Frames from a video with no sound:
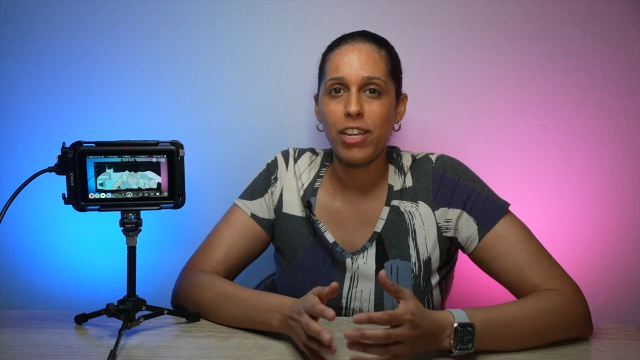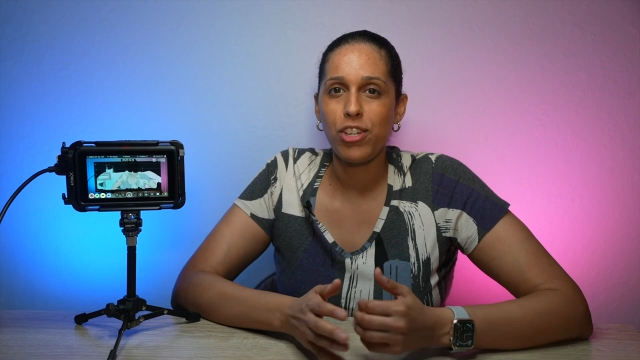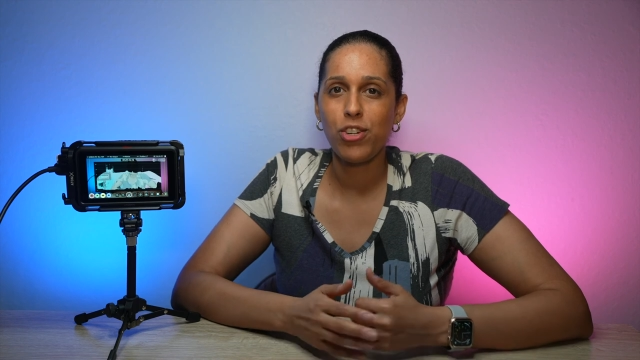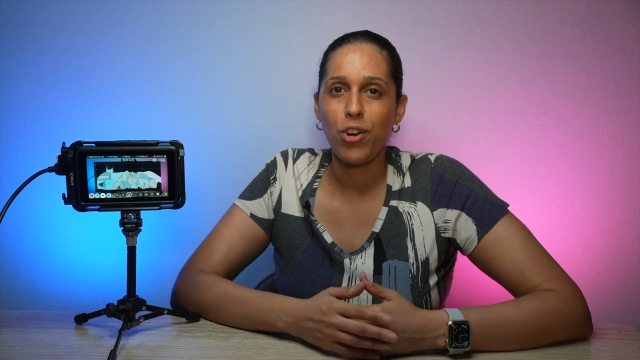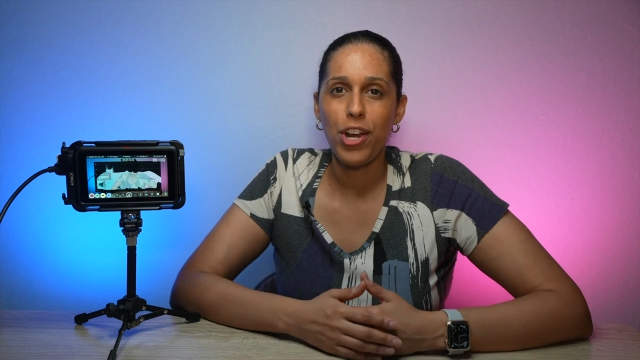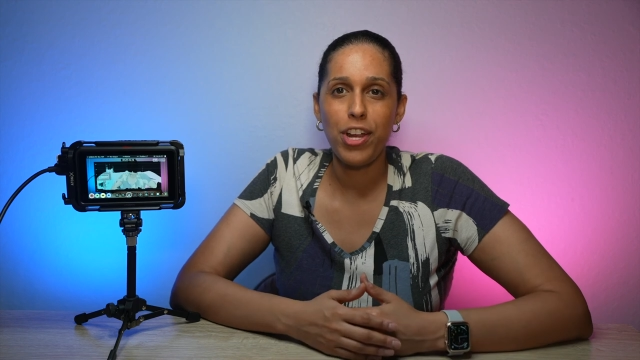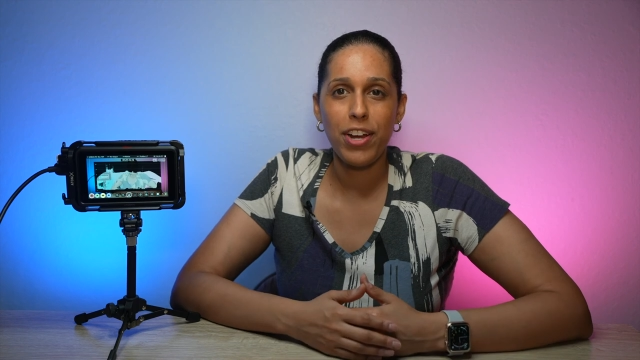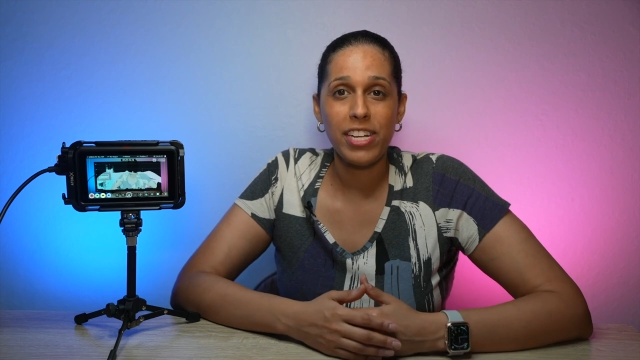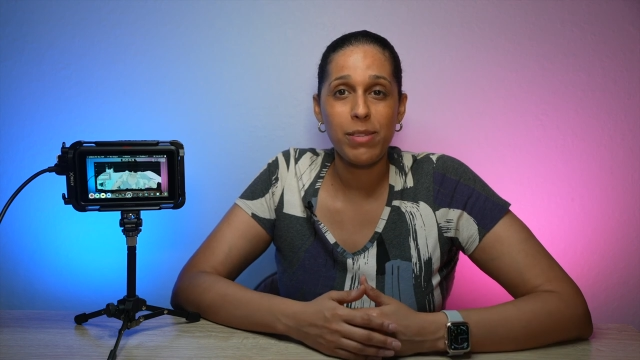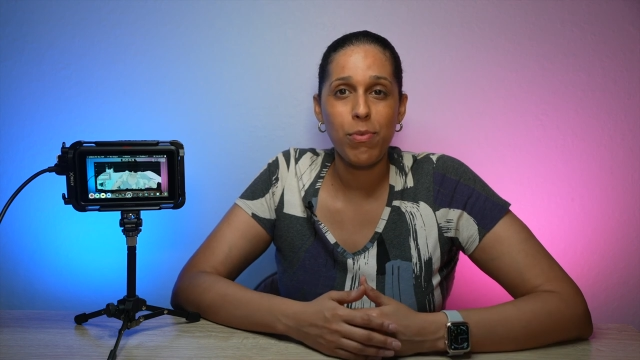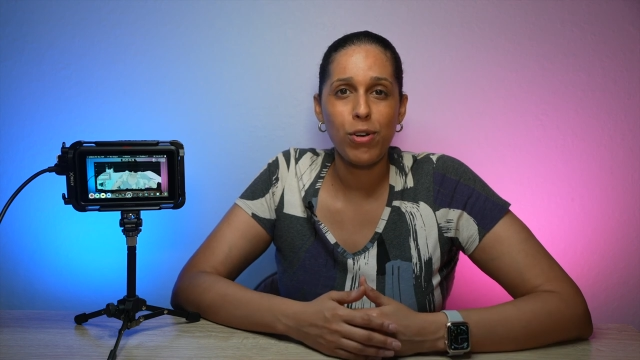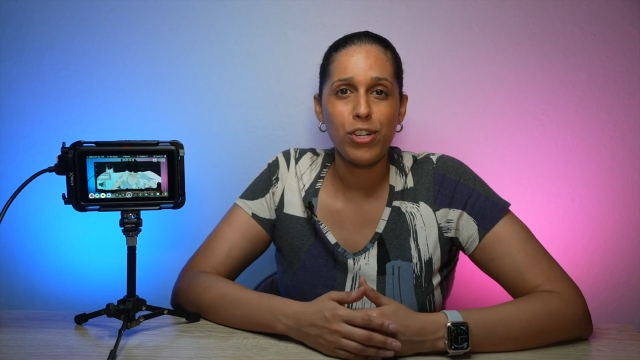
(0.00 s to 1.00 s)
sure your
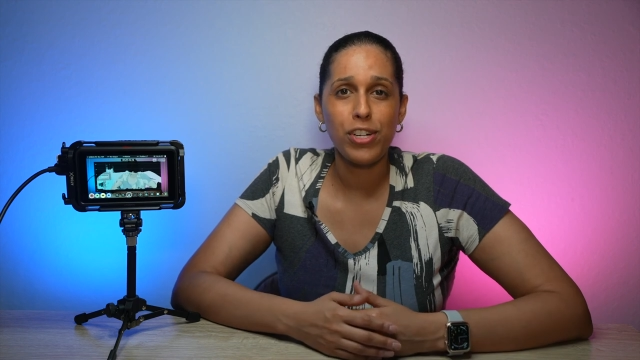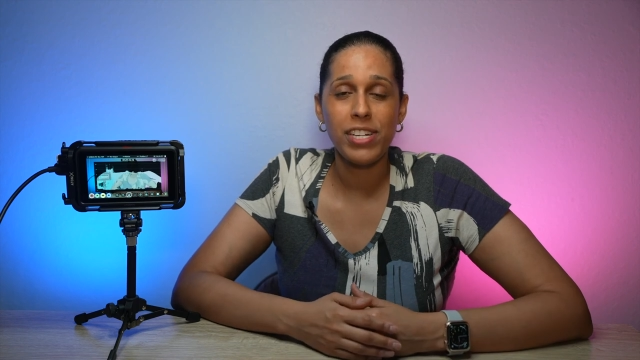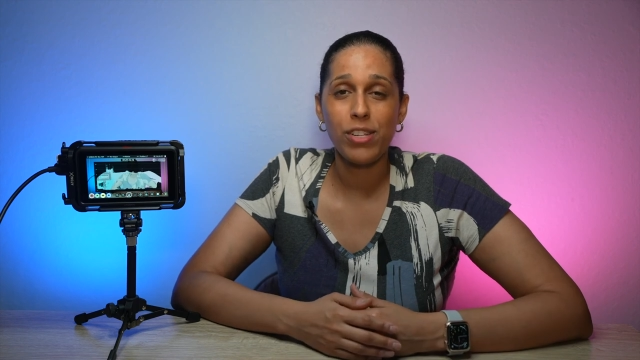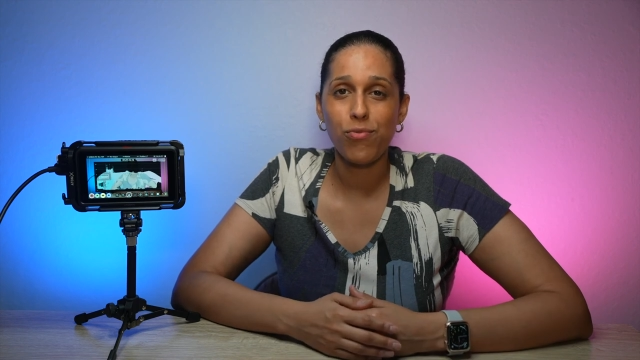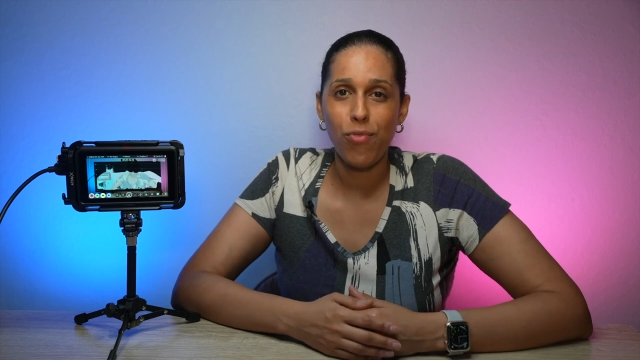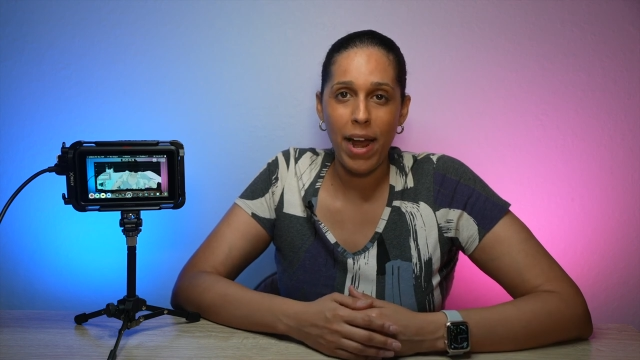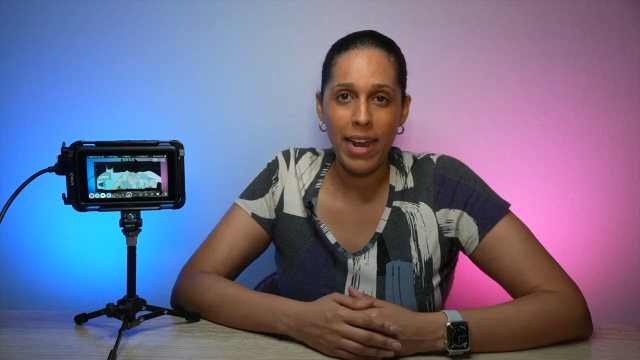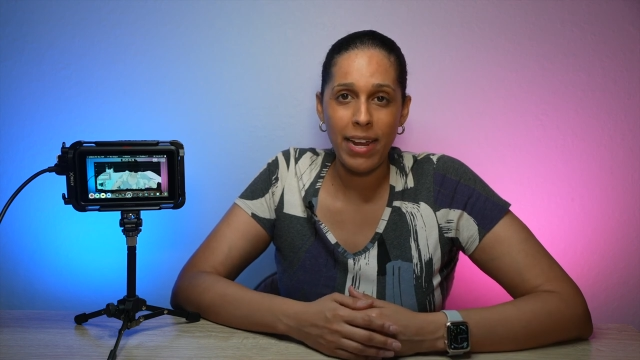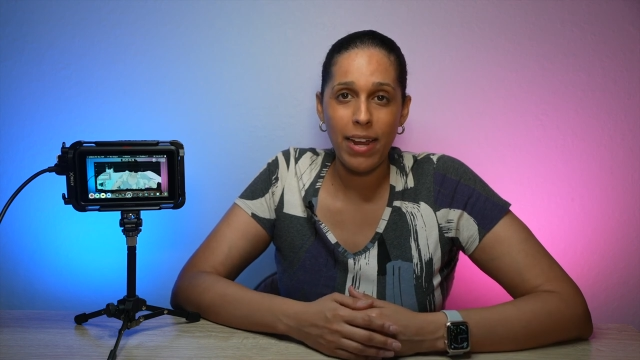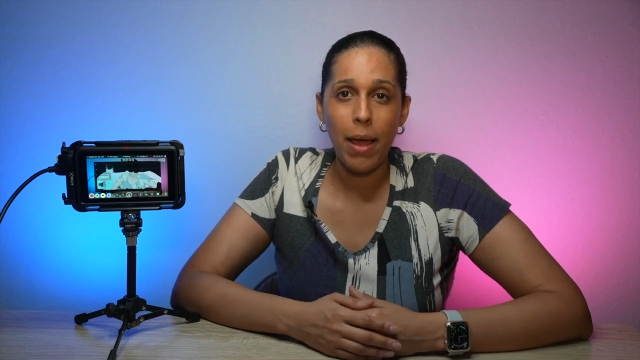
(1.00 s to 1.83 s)
exposure is right